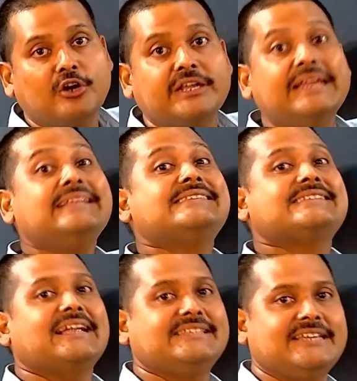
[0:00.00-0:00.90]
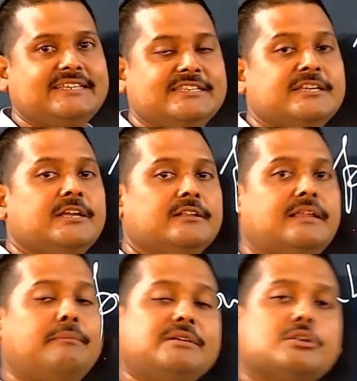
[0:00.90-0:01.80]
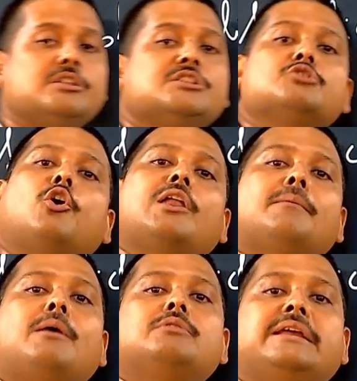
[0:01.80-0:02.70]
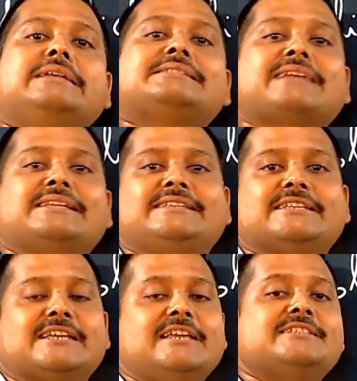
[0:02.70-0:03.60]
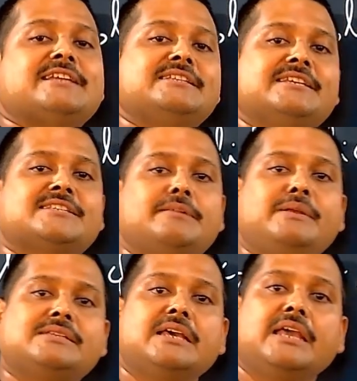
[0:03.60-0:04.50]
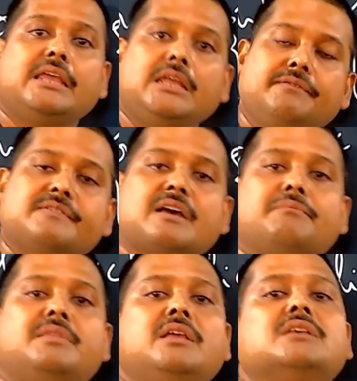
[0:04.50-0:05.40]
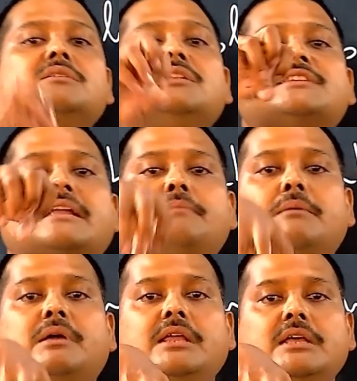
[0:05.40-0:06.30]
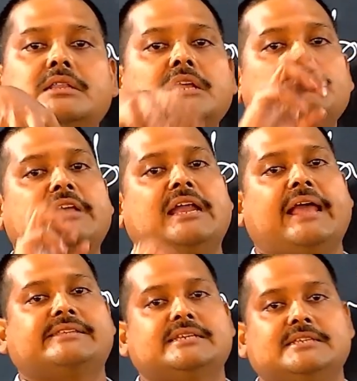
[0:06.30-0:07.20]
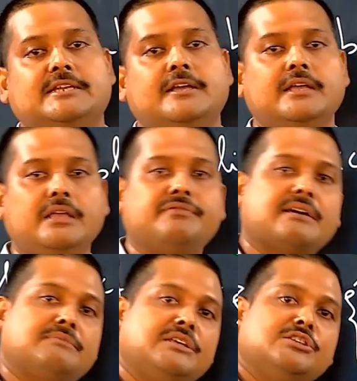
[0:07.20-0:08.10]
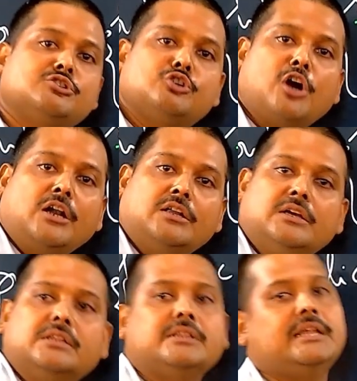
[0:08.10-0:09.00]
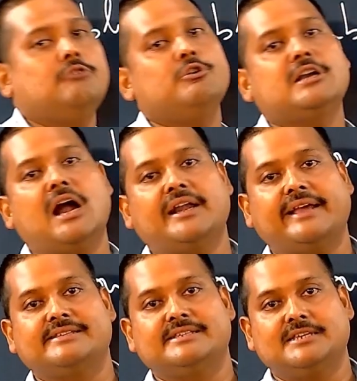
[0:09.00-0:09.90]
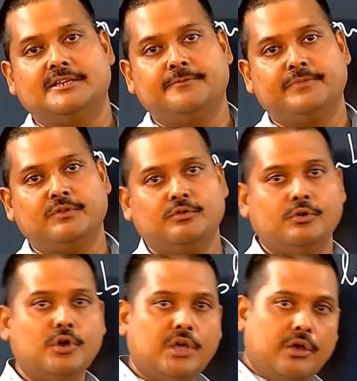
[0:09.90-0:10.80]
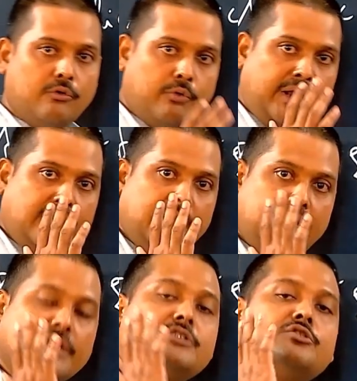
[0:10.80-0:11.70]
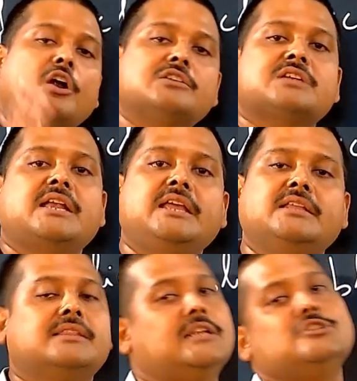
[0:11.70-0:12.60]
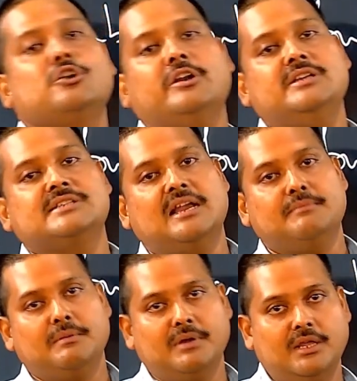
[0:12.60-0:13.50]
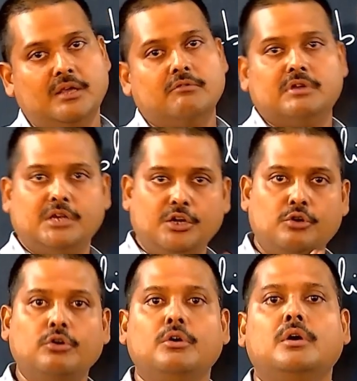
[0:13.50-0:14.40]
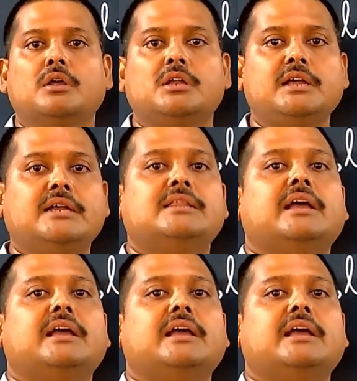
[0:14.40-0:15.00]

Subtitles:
instantiated. That means, this is all about the instantiation. Instantiation means if something is inside memory, then we can access it. If something is not, then we can't access it. So, when it is non-static, that is non inside memory, we need to create the